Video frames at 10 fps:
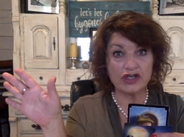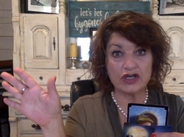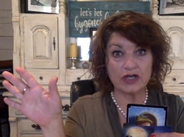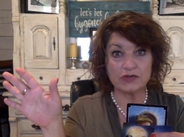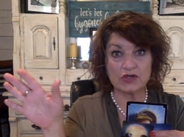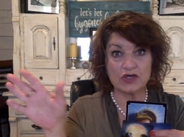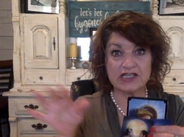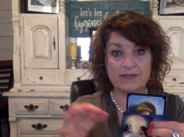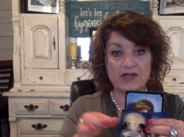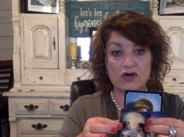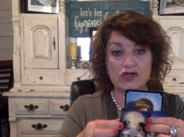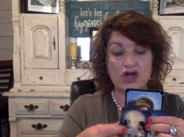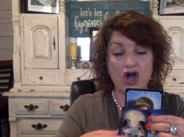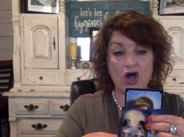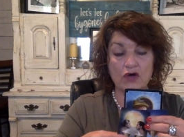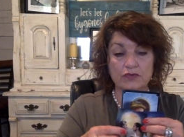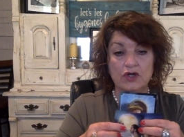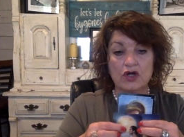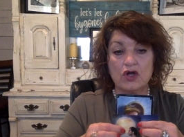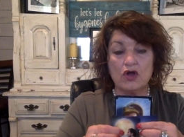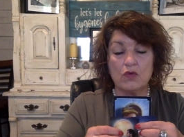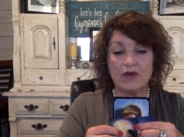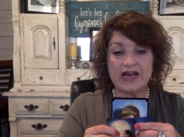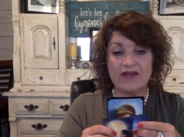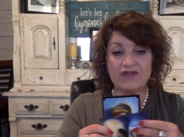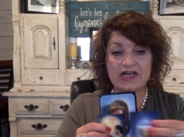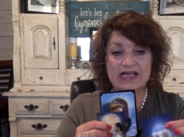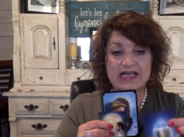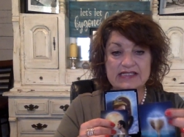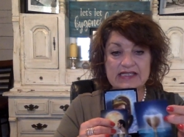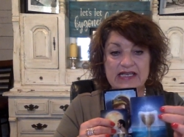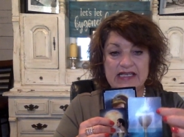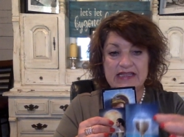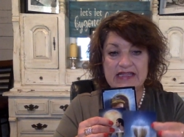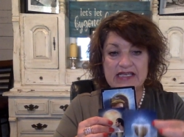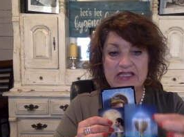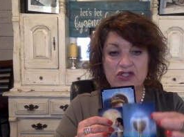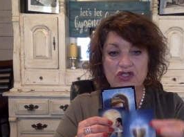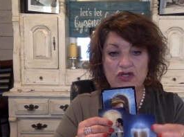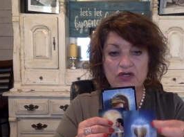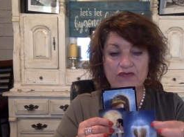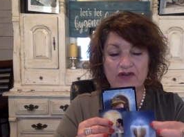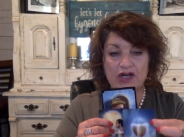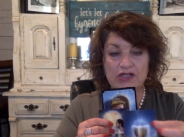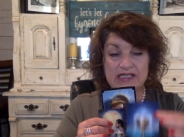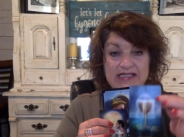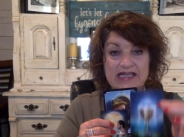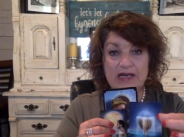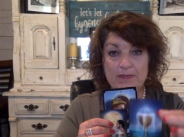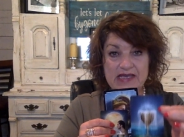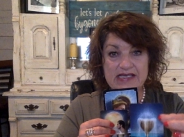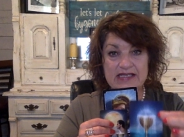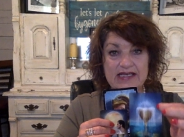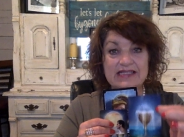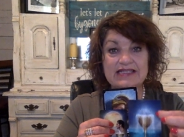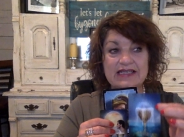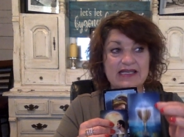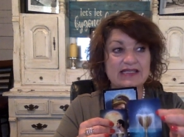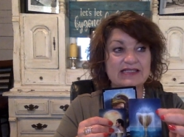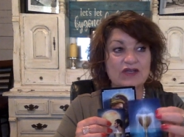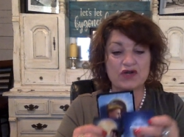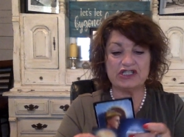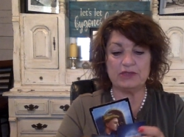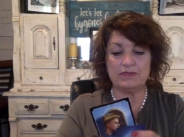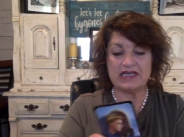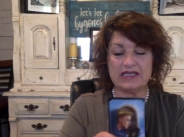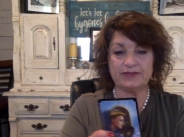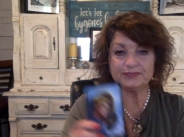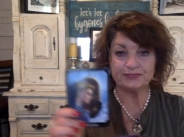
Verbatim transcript: you go start something on your own. Whatever it is, this universe, it's going to be, it's, it's going to be,